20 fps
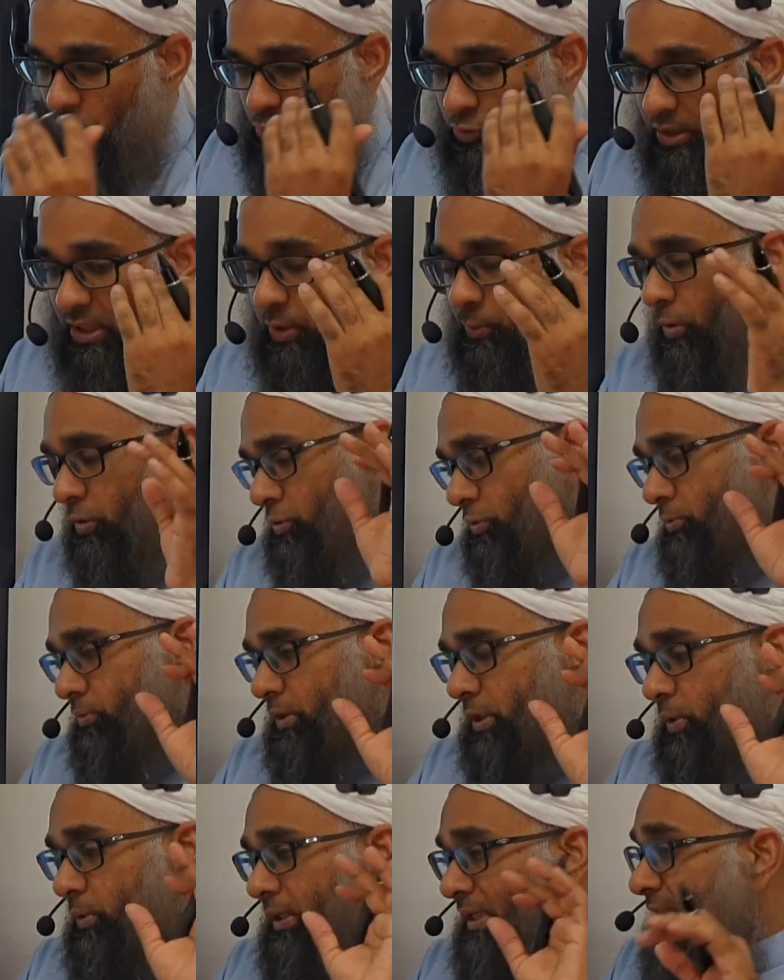So he
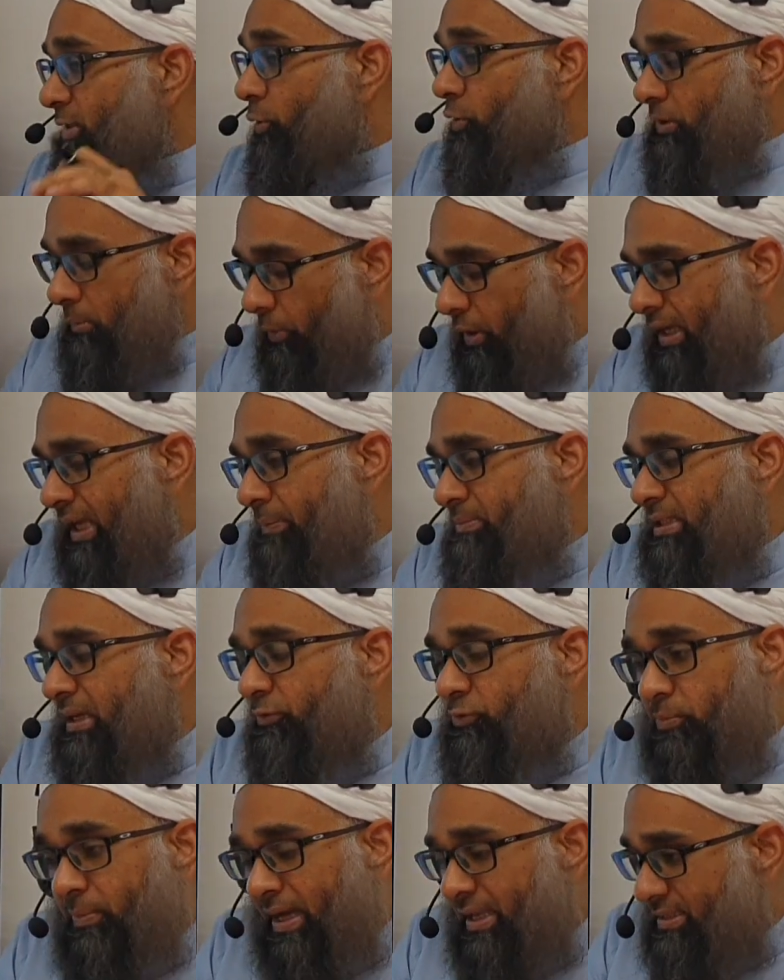doesn't go to the market
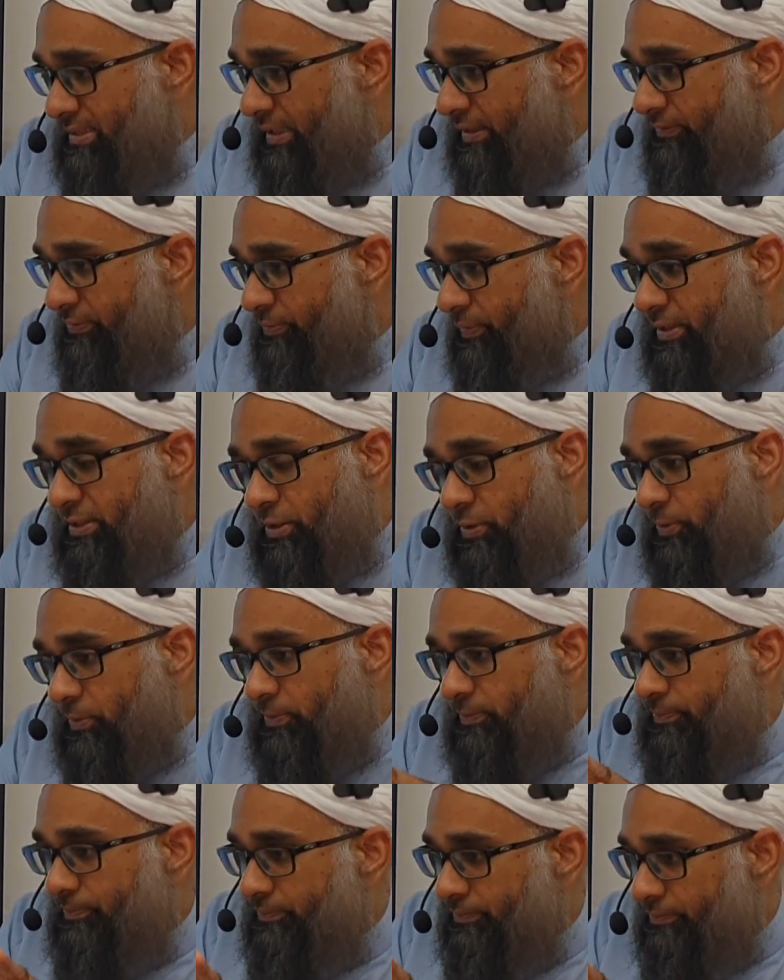himself to buy a slave. What does he do?